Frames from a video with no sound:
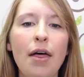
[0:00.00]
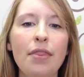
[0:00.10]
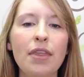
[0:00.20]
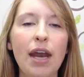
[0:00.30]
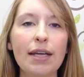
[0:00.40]

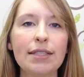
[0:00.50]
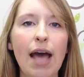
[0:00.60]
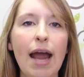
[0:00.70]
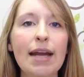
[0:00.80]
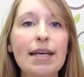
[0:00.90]
The next
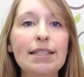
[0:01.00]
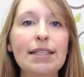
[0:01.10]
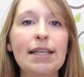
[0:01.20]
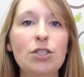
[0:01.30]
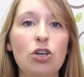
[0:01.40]
sign is
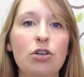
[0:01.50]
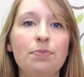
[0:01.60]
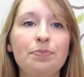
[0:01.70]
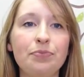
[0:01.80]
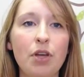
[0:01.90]
little.
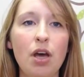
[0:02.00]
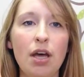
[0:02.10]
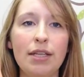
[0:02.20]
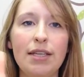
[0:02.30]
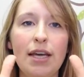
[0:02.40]

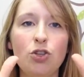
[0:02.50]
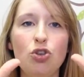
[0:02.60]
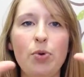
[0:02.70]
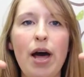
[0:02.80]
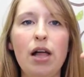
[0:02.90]
Take
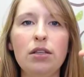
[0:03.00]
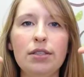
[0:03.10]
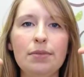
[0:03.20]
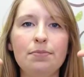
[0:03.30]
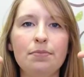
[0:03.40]
two
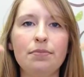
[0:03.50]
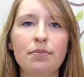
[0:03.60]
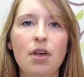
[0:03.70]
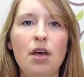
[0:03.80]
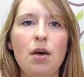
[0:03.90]
L's,
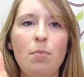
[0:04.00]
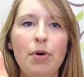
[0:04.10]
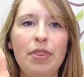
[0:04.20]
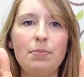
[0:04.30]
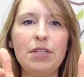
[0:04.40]
put
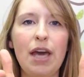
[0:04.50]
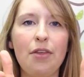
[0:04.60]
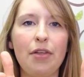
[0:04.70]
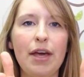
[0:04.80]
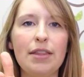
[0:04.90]
them together
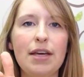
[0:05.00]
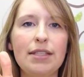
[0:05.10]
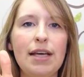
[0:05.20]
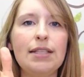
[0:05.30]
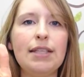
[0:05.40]
like this,
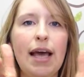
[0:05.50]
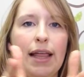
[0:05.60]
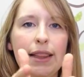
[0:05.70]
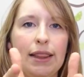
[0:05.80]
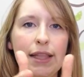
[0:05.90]
and say
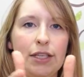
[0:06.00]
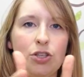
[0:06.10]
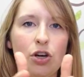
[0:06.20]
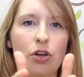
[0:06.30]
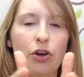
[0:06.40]

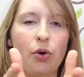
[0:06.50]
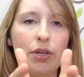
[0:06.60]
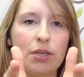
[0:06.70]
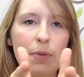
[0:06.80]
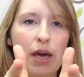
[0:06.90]
little. You're going
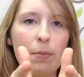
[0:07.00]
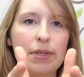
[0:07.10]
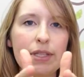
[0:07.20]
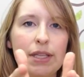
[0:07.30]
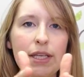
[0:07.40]
to make them
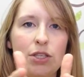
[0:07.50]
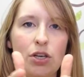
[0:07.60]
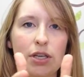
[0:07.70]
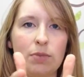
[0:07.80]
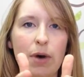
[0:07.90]
as little
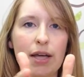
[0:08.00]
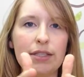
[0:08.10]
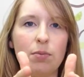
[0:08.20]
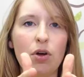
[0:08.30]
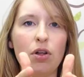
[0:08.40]
as
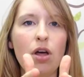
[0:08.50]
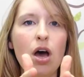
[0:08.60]
possible.